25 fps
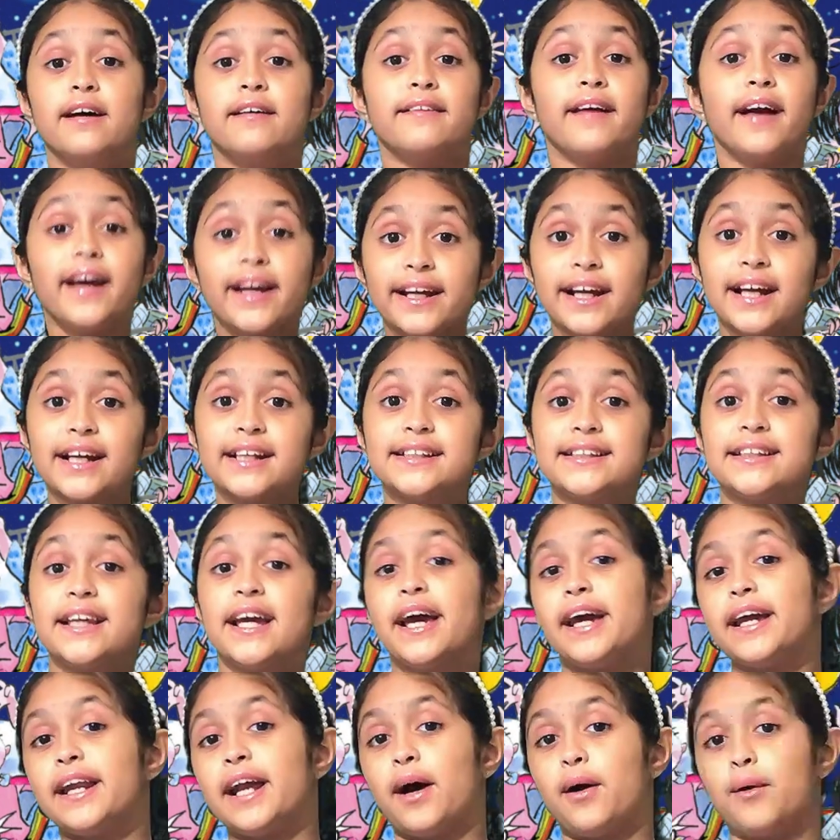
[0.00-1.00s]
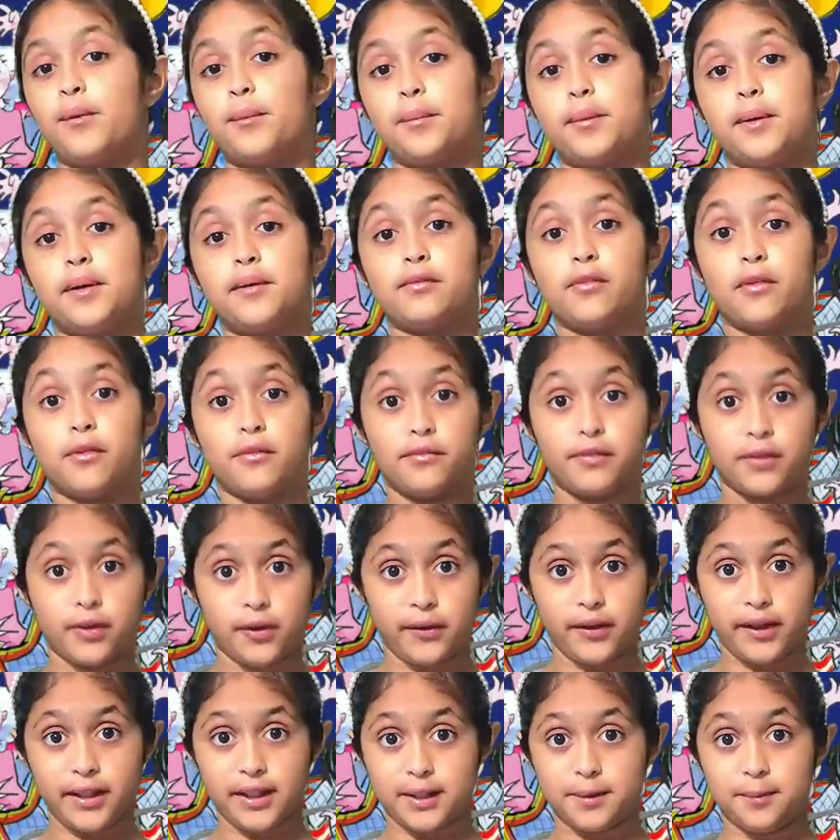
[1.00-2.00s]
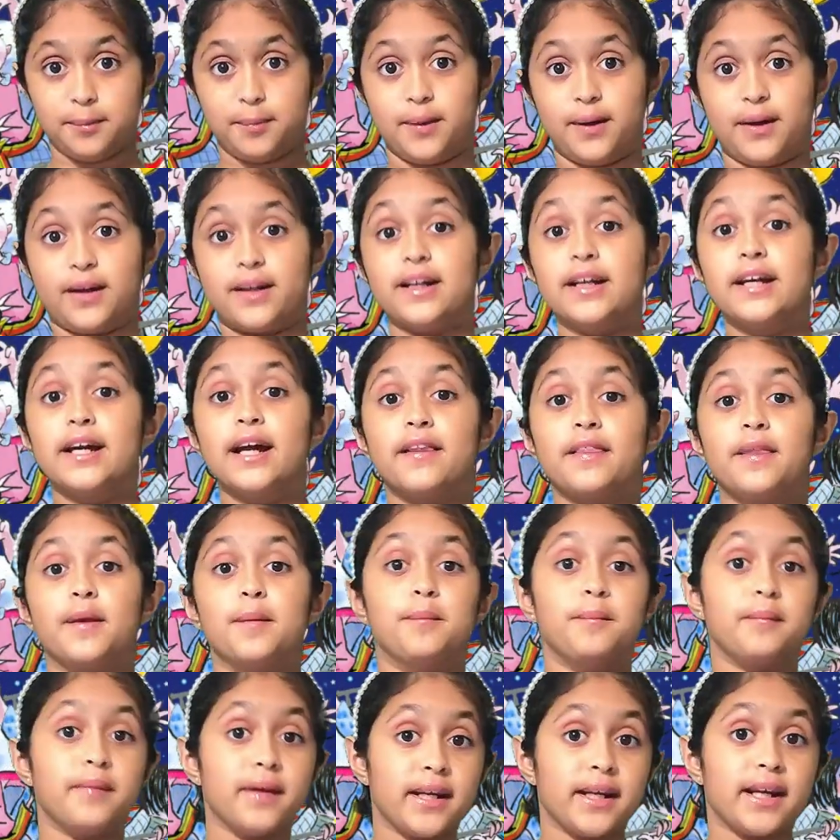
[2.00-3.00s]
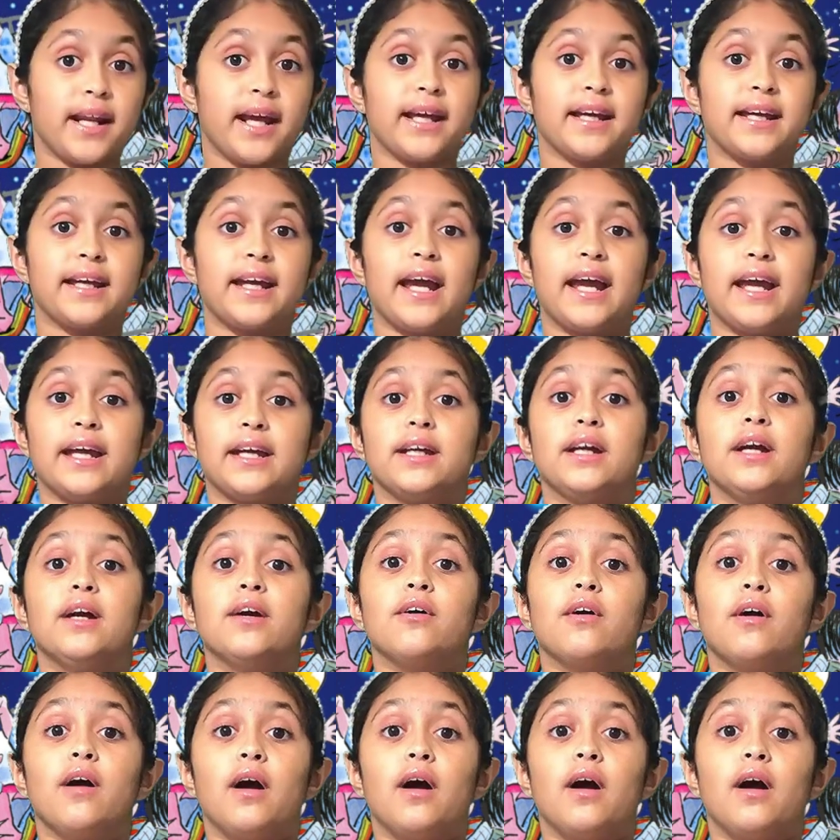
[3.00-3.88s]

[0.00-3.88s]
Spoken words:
Like I said, I will be reviewing the book, The Midnight Gang,